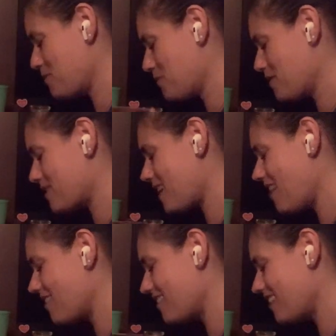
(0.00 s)
that works
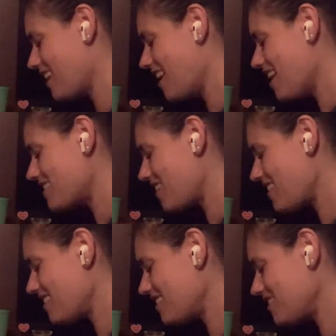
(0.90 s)
out. So I
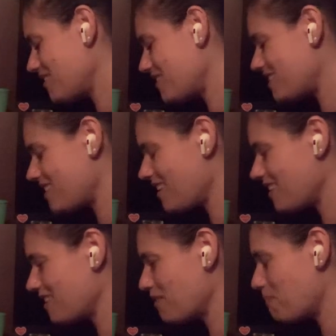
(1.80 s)
literally would sit on
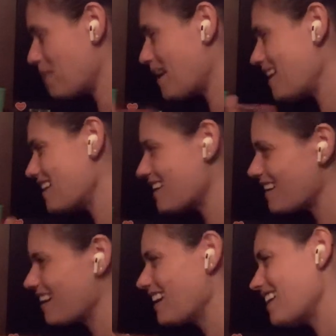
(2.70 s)
the little bike
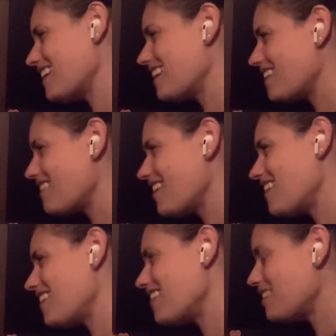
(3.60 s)
and I'd ride
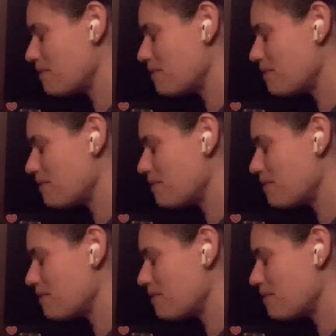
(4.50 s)
out on the